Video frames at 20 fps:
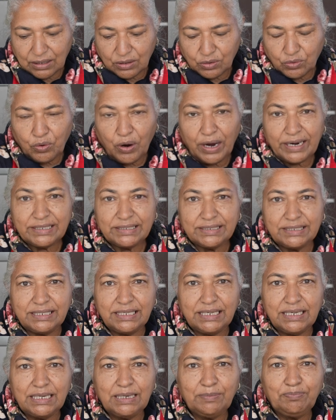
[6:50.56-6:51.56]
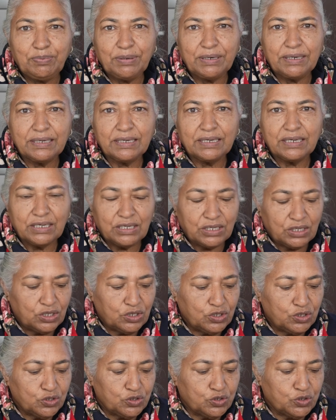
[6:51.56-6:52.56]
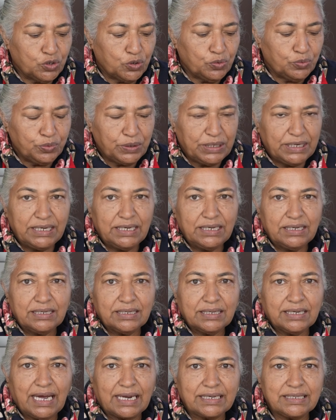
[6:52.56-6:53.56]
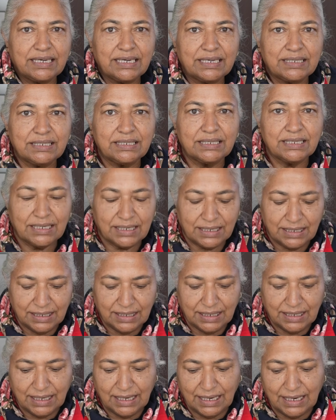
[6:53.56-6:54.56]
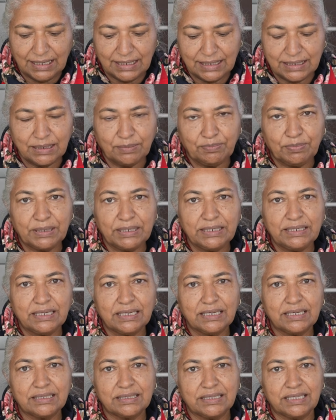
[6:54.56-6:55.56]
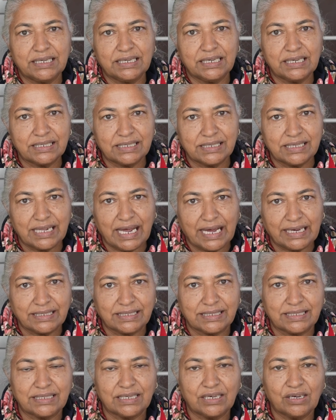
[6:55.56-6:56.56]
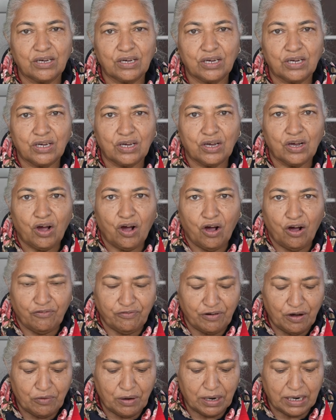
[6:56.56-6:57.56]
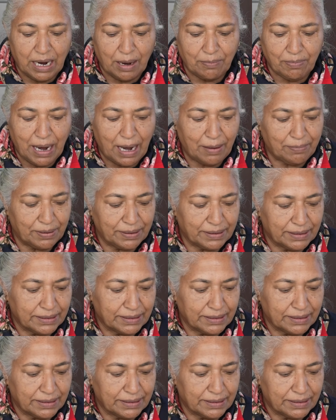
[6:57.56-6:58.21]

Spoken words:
quite deep, so we can get a little bit thicker slice of our kebab.